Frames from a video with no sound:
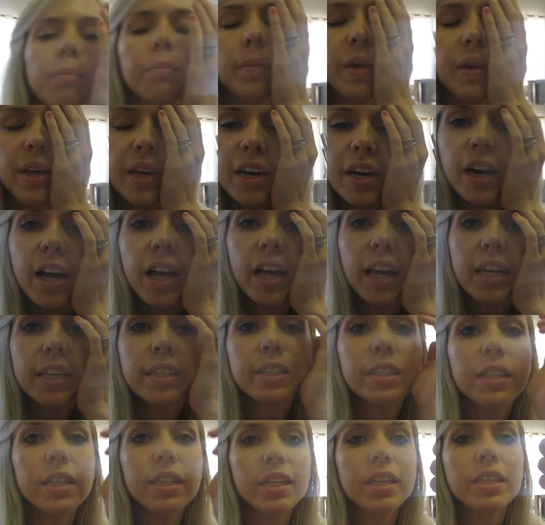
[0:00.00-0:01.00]

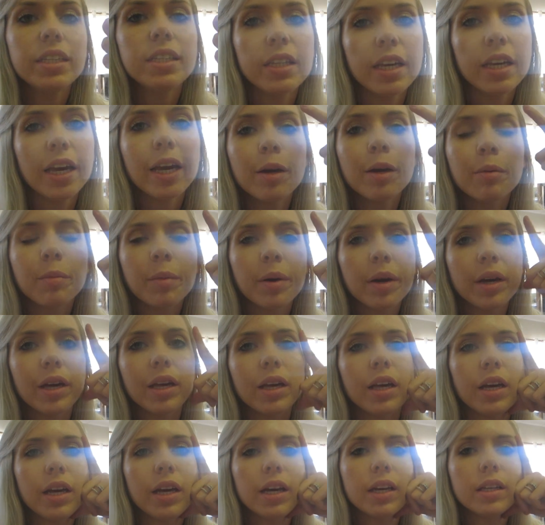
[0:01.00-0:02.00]
because this camera
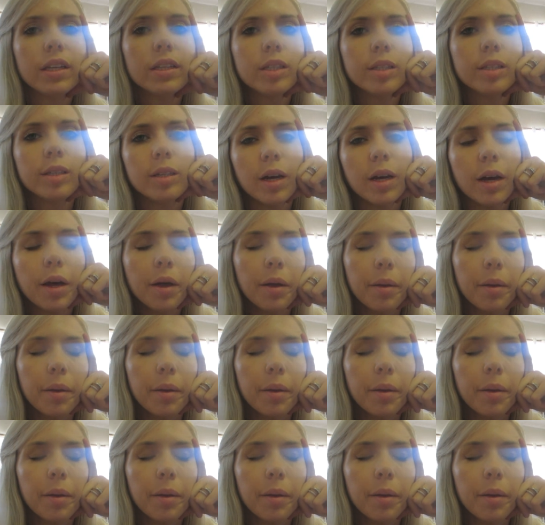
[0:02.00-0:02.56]
gets